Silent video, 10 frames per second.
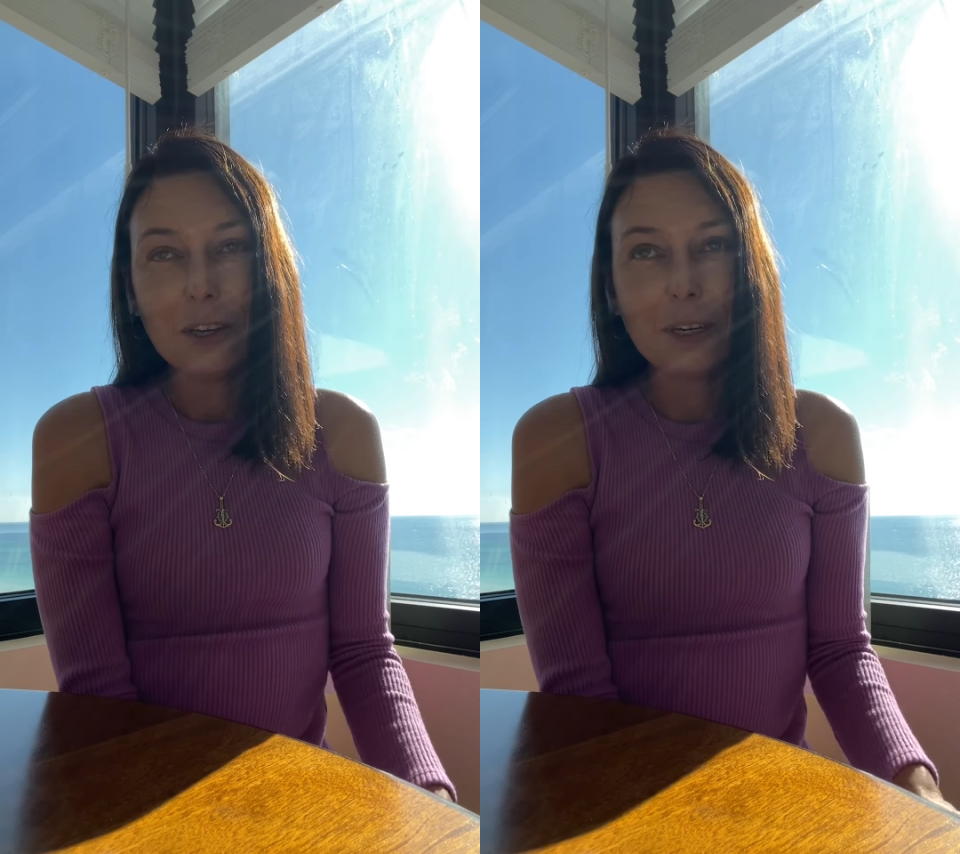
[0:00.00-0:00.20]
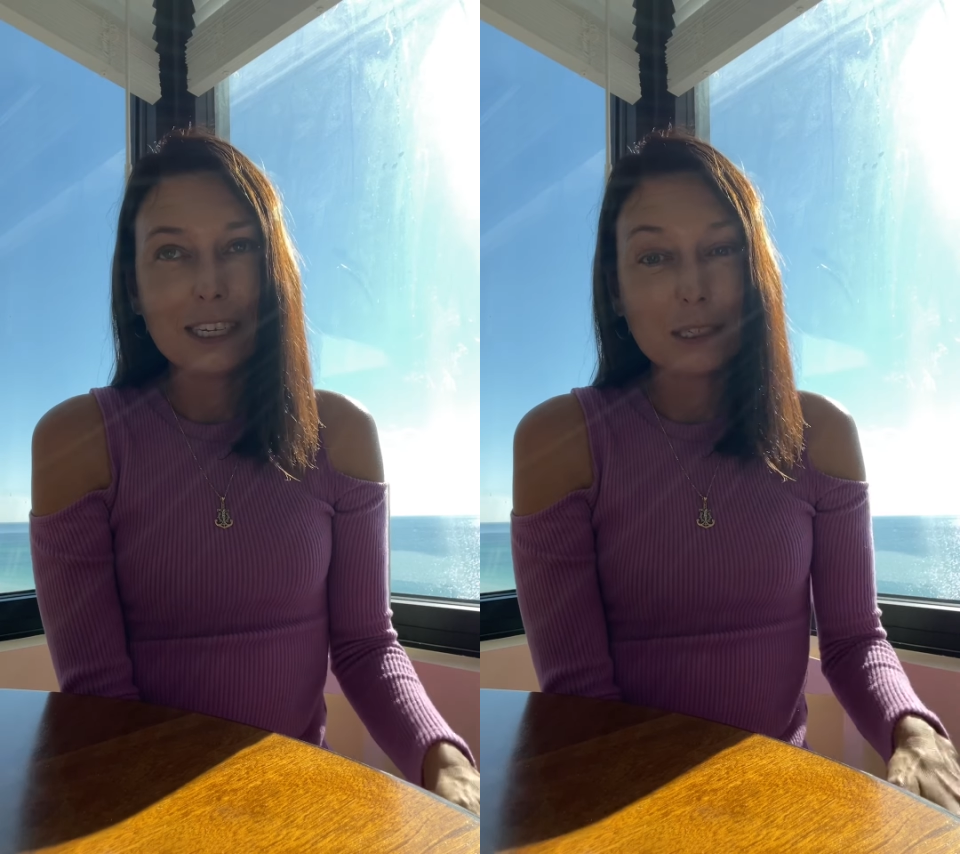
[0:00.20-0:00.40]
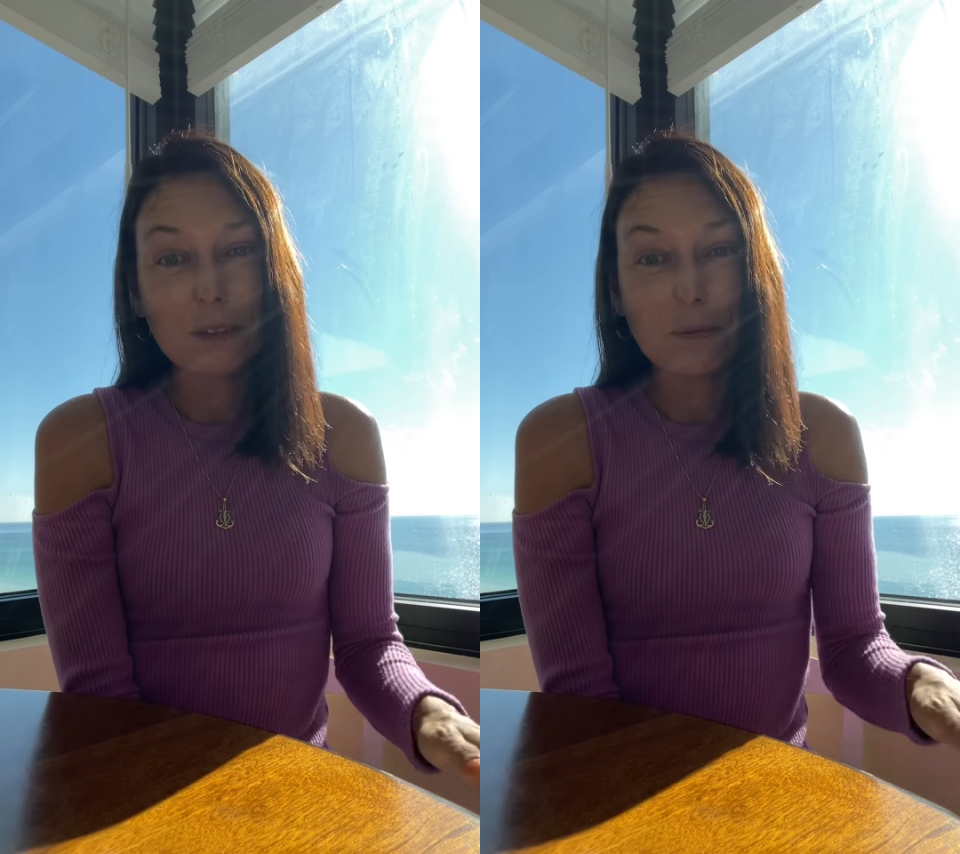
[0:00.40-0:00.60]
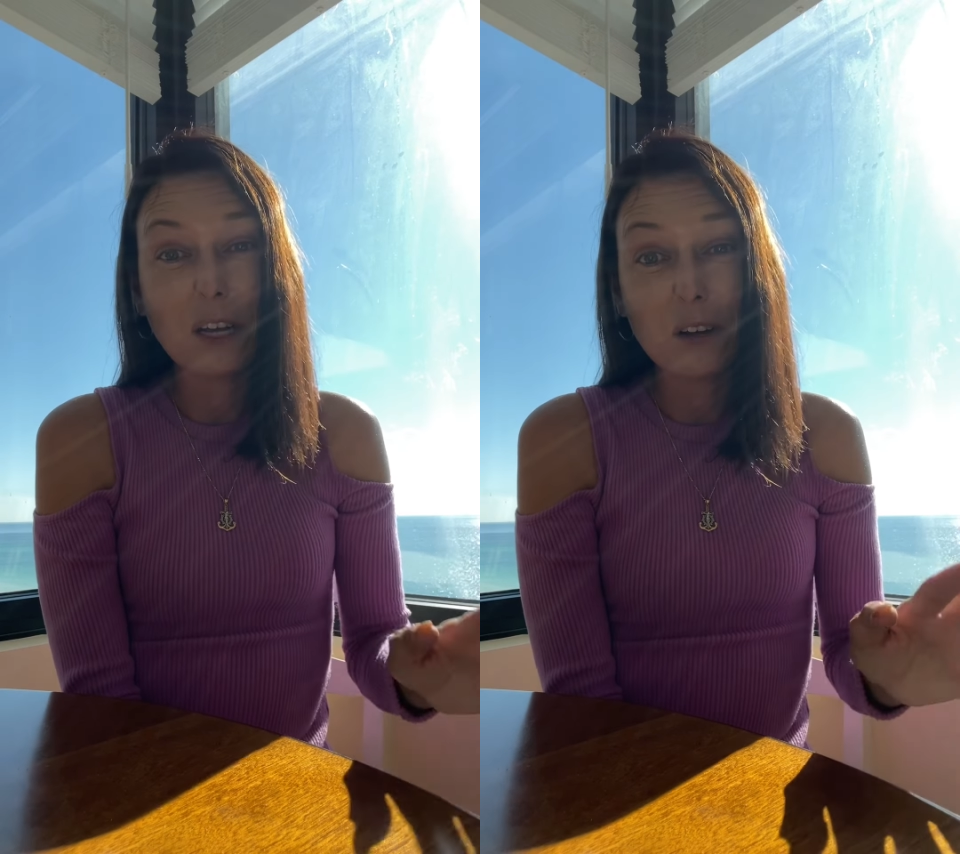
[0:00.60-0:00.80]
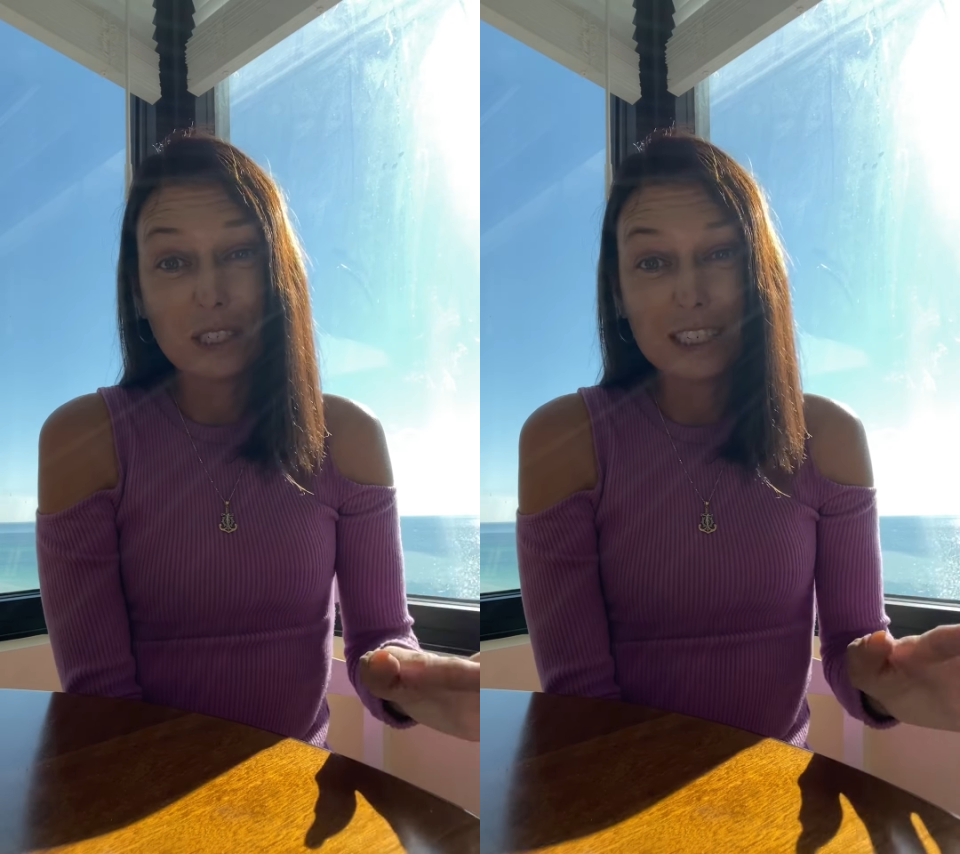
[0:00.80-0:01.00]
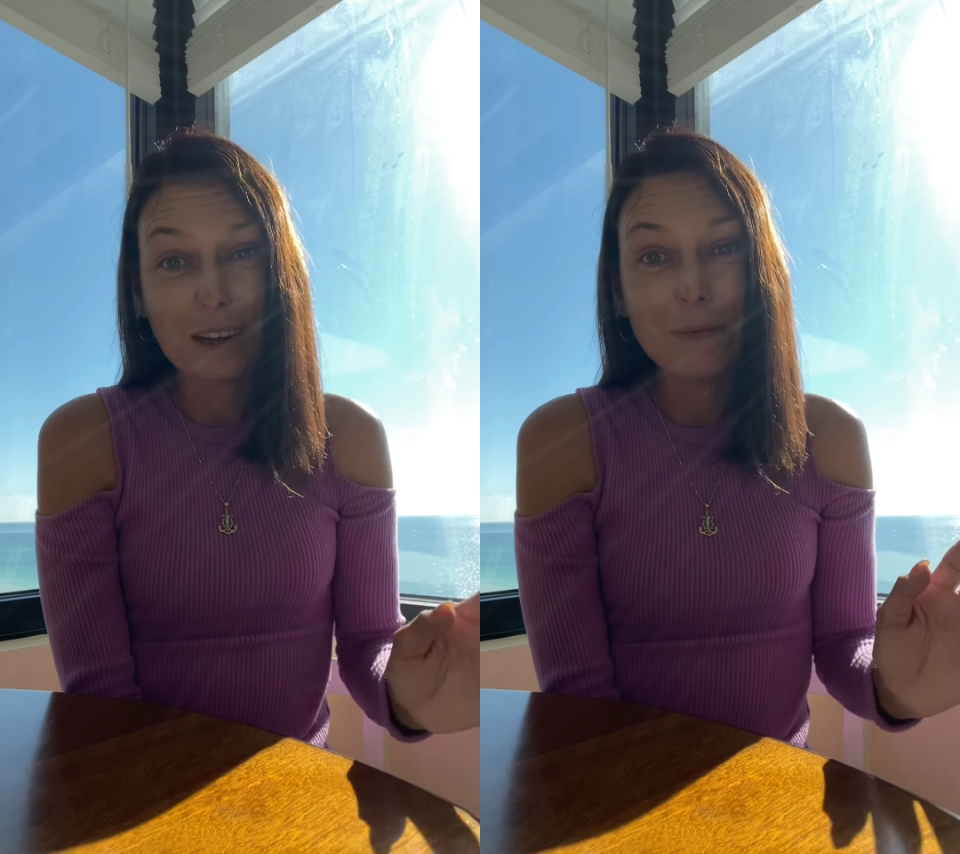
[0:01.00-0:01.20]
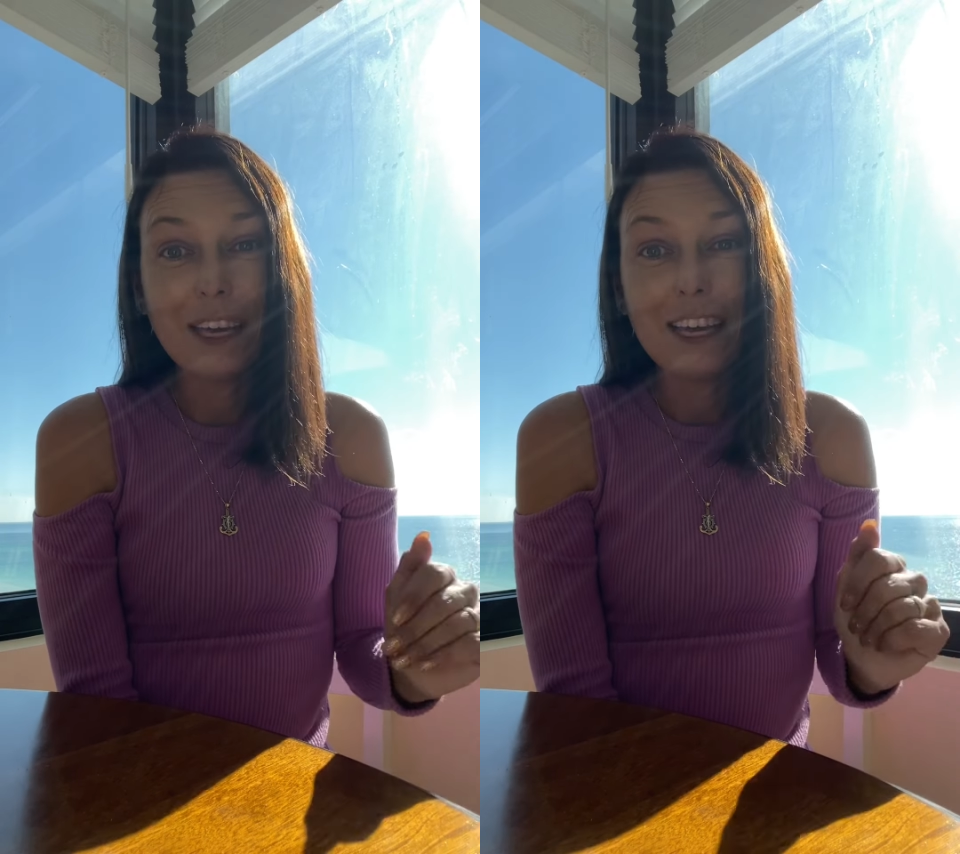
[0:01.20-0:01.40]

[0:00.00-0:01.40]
not sometimes, all the time,